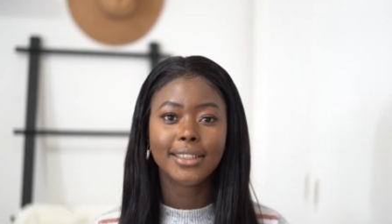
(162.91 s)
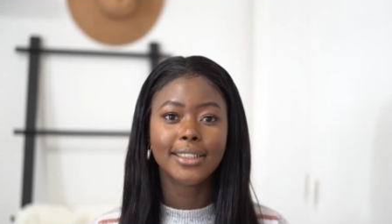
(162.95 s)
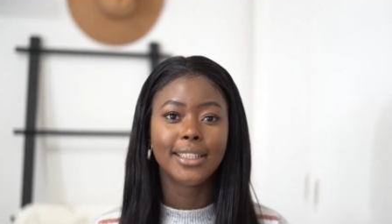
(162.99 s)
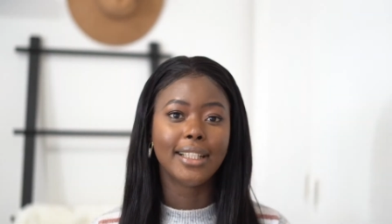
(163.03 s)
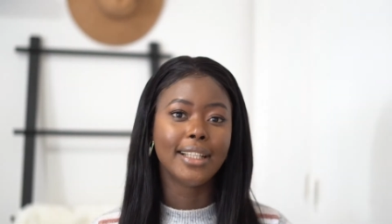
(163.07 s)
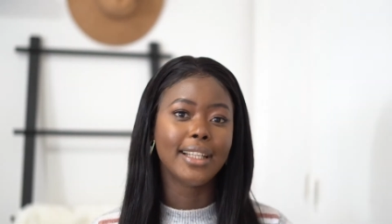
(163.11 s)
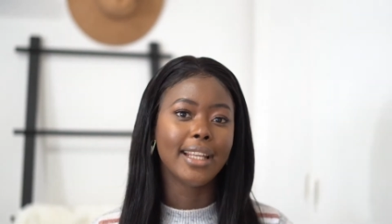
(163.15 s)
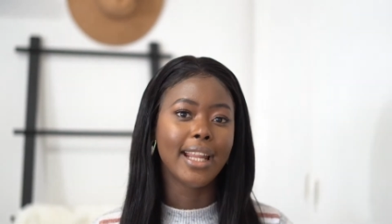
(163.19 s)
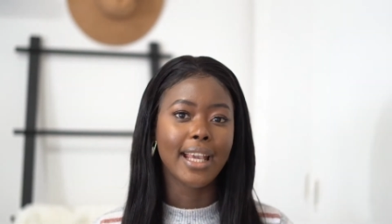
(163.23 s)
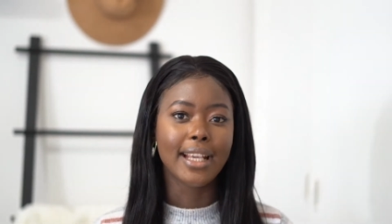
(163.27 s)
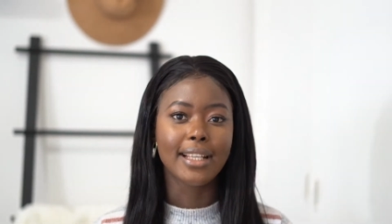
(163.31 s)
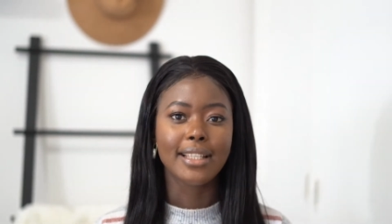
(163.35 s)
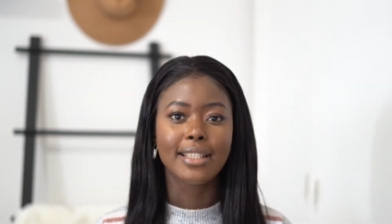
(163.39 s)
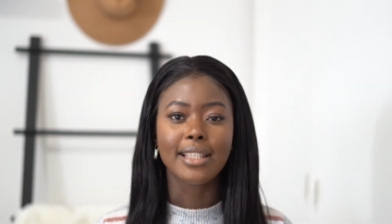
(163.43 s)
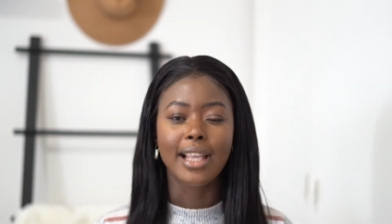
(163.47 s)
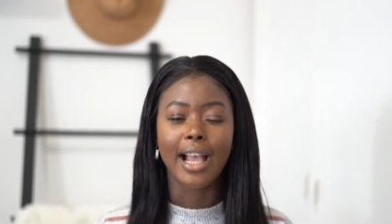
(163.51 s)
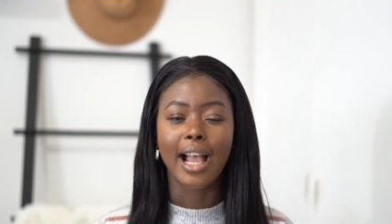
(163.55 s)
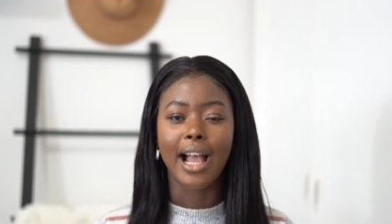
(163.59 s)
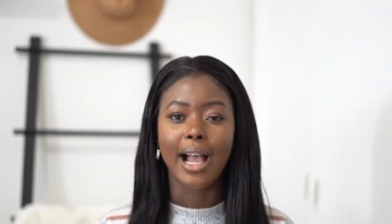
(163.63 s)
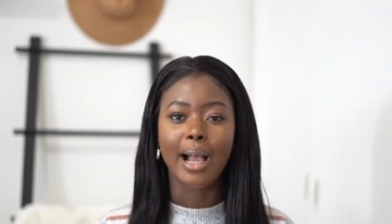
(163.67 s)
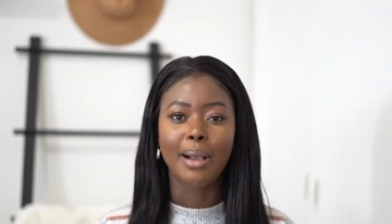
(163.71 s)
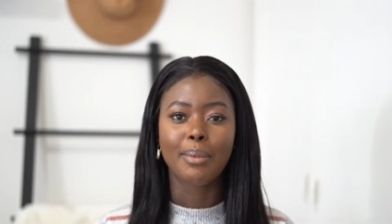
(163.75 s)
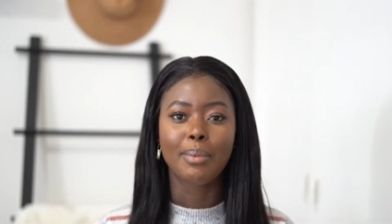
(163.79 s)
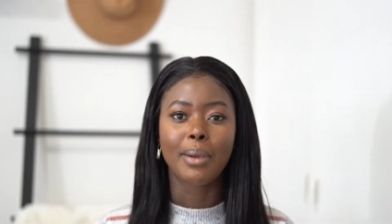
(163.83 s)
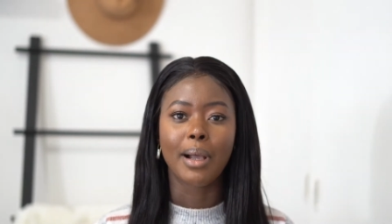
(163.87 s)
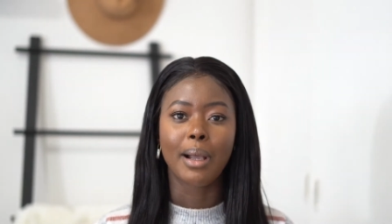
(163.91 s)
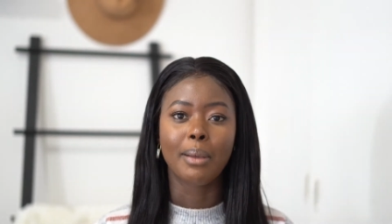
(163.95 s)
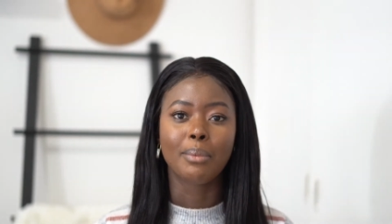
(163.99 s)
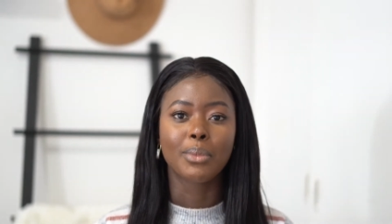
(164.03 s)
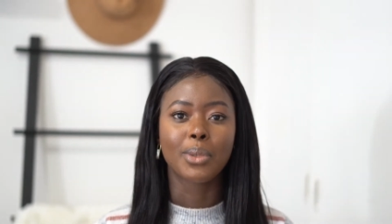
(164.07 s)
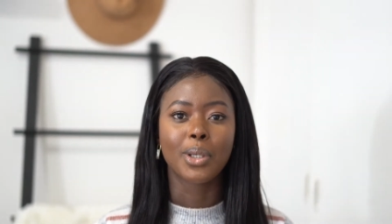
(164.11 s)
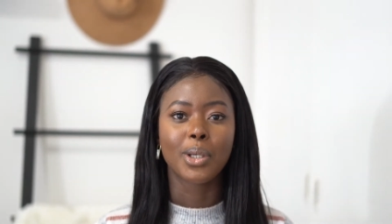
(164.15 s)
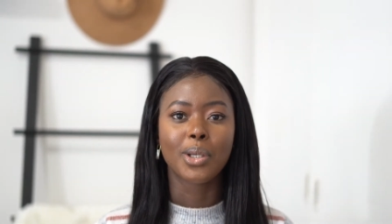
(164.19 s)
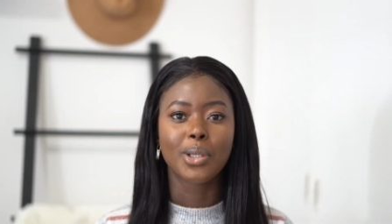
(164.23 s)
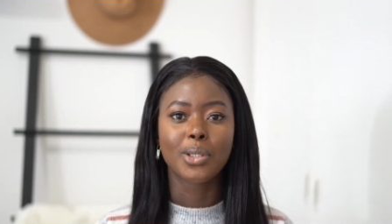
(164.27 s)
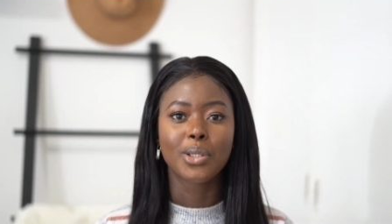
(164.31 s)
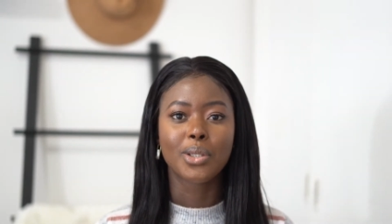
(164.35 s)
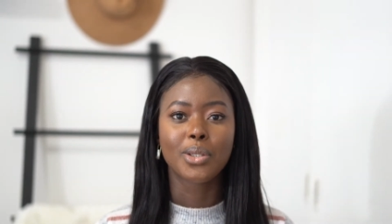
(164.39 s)
The next app I'm
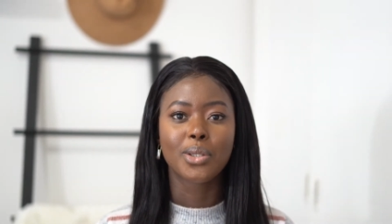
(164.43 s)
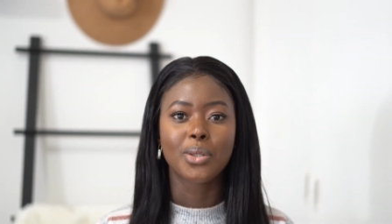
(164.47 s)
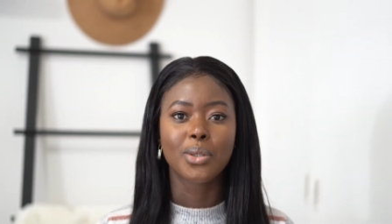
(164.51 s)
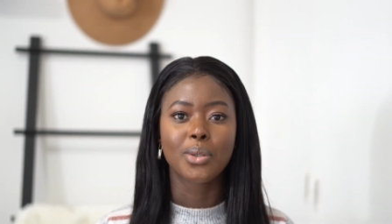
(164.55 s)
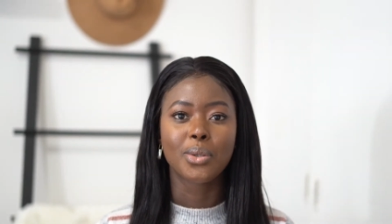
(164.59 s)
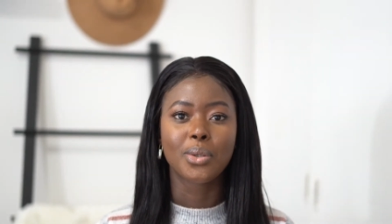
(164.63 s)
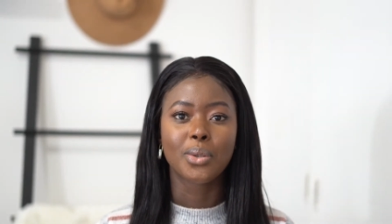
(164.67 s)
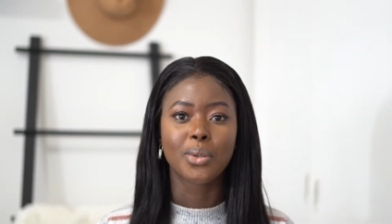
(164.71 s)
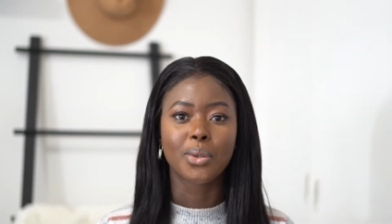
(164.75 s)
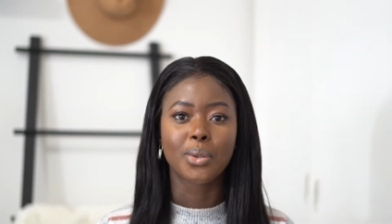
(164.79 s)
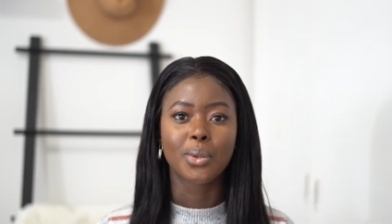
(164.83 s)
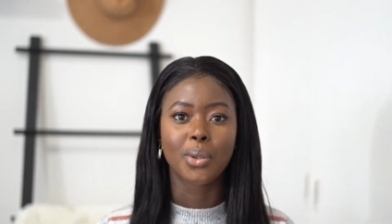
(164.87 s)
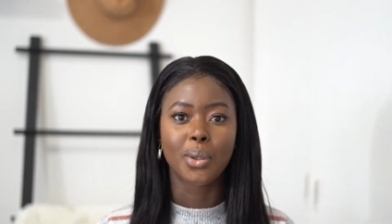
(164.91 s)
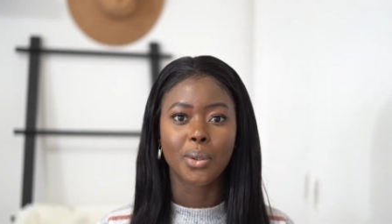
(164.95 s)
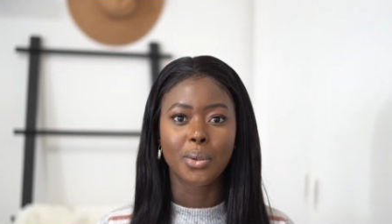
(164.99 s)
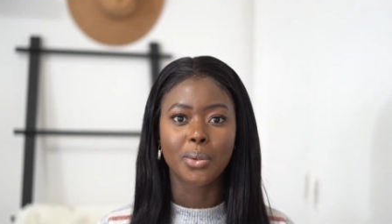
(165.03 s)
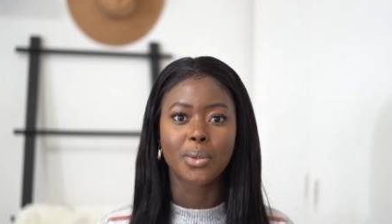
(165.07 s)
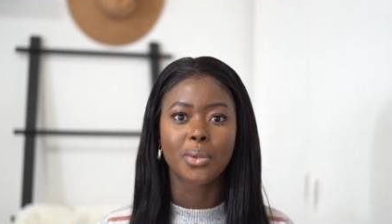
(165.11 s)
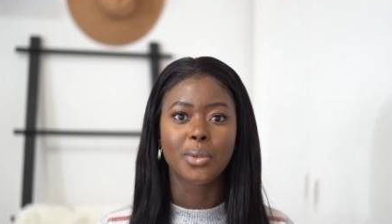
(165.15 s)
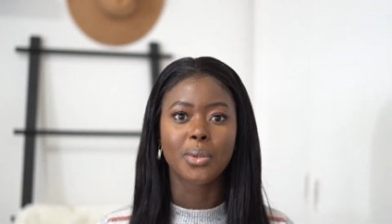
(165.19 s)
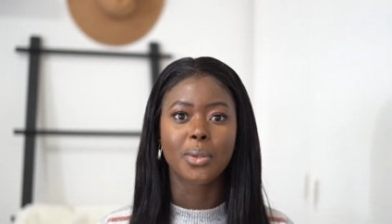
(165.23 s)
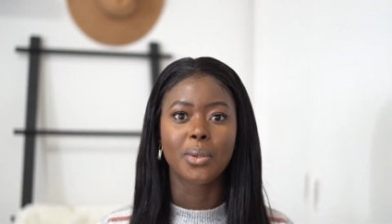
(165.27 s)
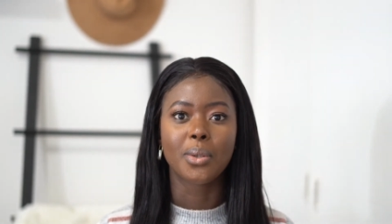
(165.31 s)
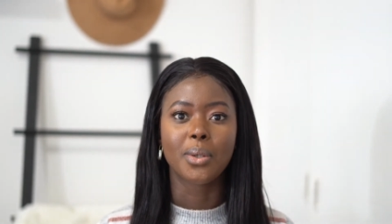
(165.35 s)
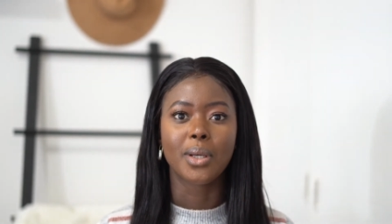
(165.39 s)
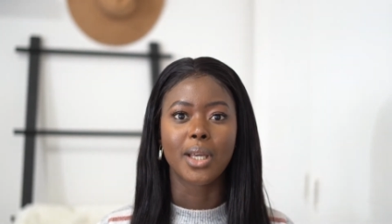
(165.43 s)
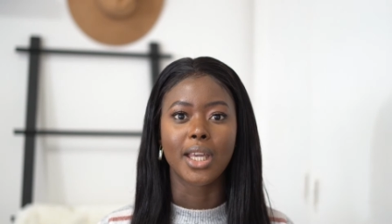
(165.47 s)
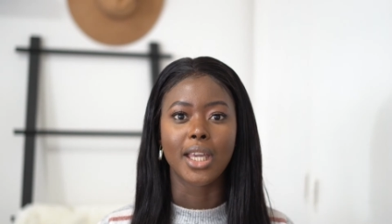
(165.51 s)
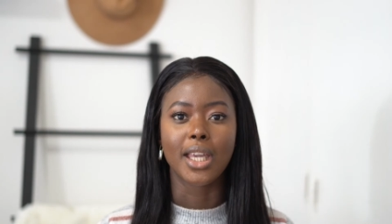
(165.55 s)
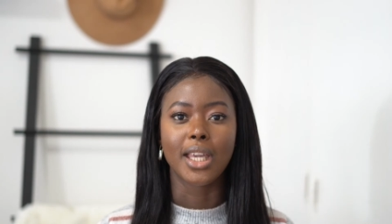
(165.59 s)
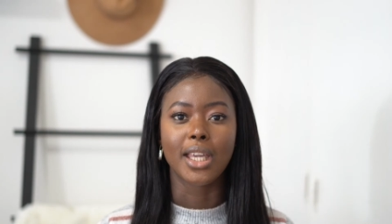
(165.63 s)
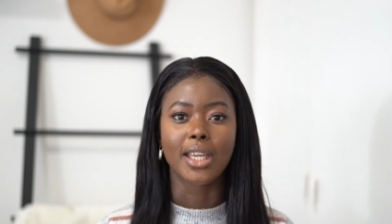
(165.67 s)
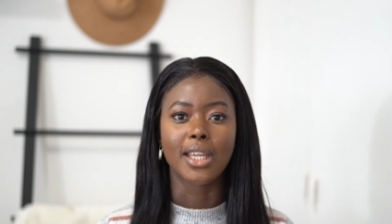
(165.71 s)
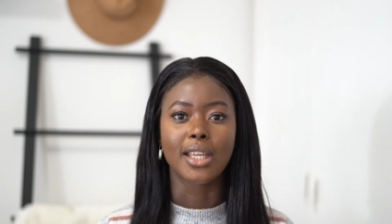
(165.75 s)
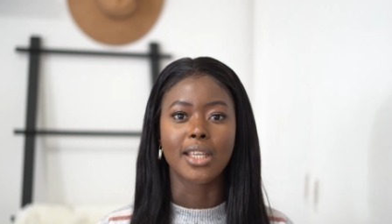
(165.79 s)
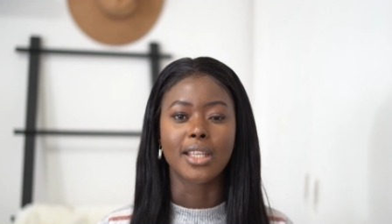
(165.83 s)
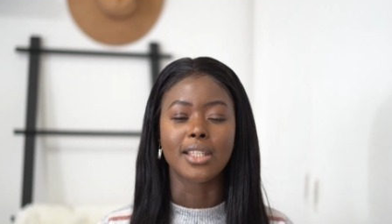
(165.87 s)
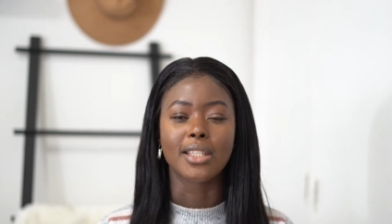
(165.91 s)
going to go to
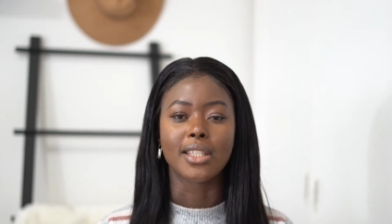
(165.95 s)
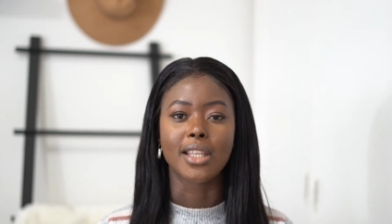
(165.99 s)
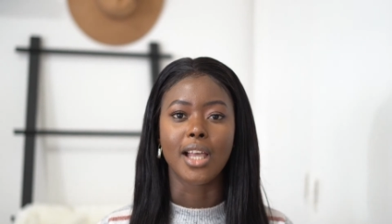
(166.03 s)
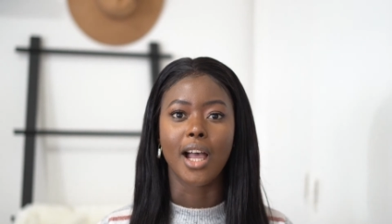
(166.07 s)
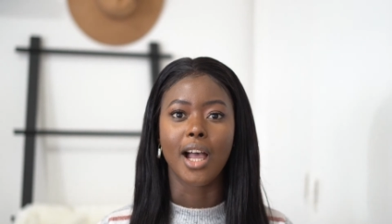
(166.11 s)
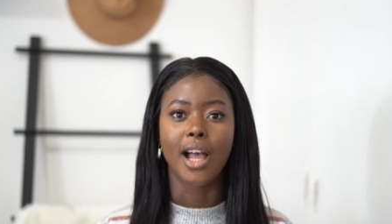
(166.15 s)
is